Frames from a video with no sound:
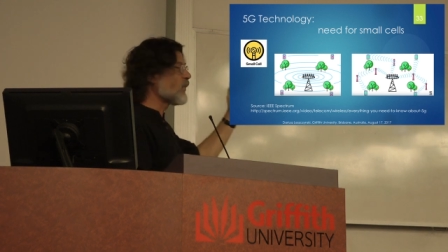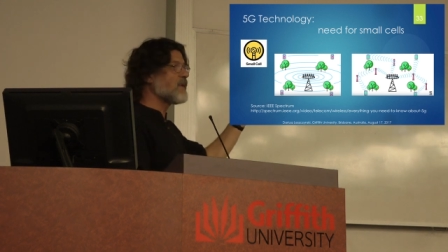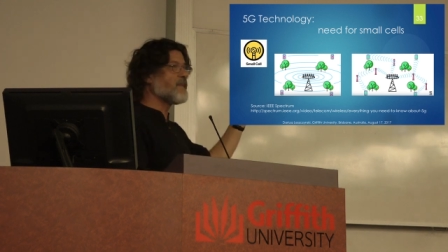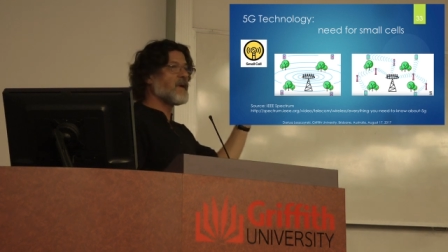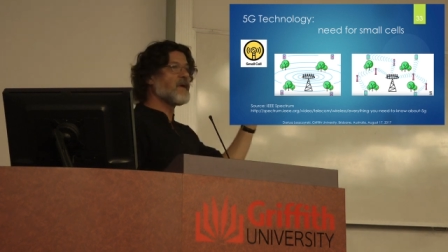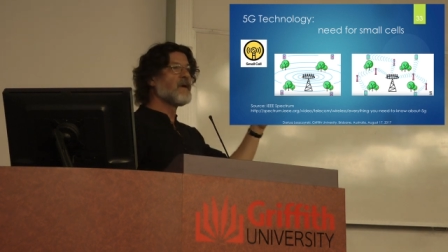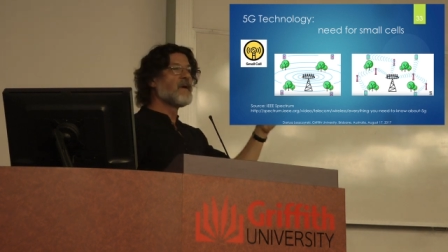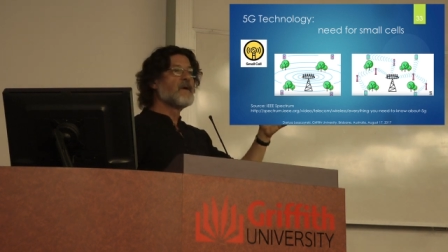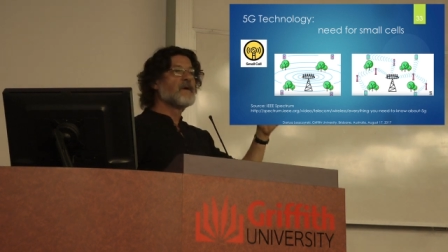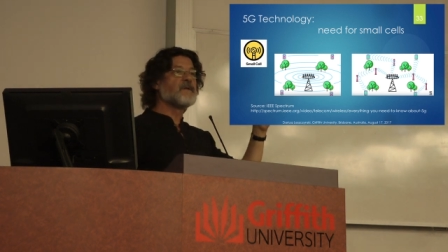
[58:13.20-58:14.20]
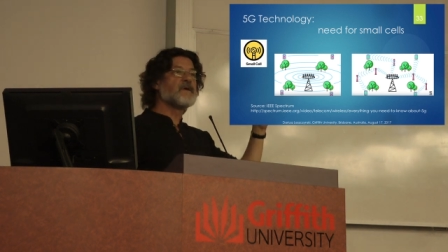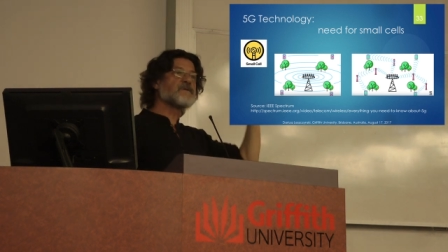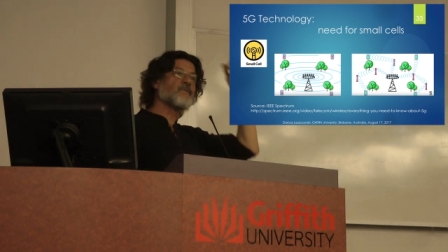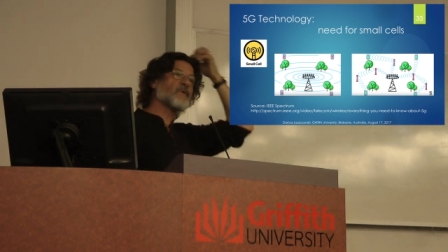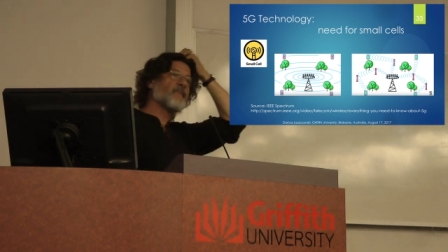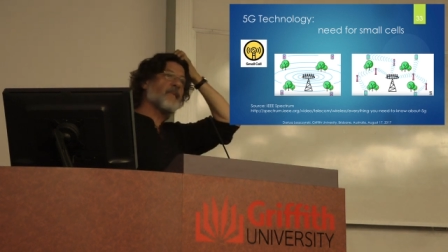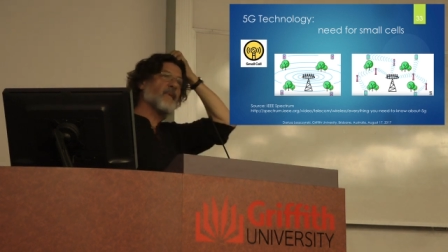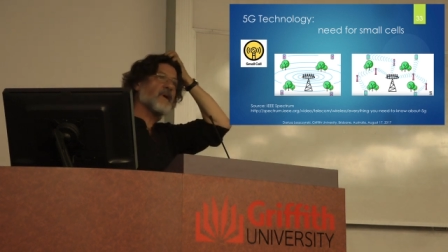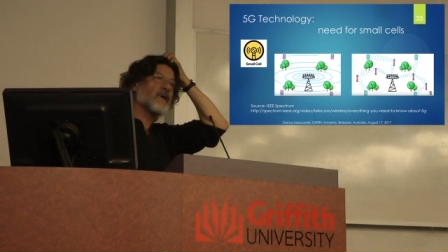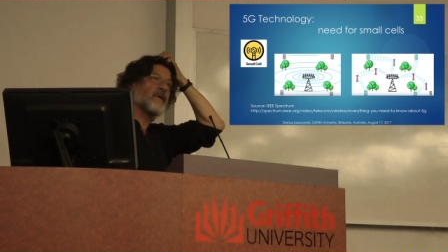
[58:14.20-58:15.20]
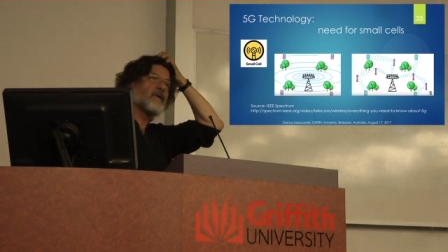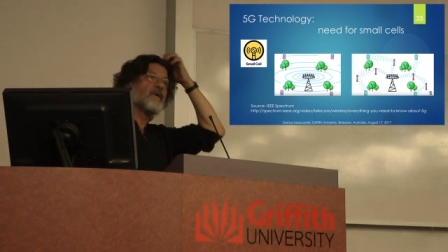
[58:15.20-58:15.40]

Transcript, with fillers: will be, this what people are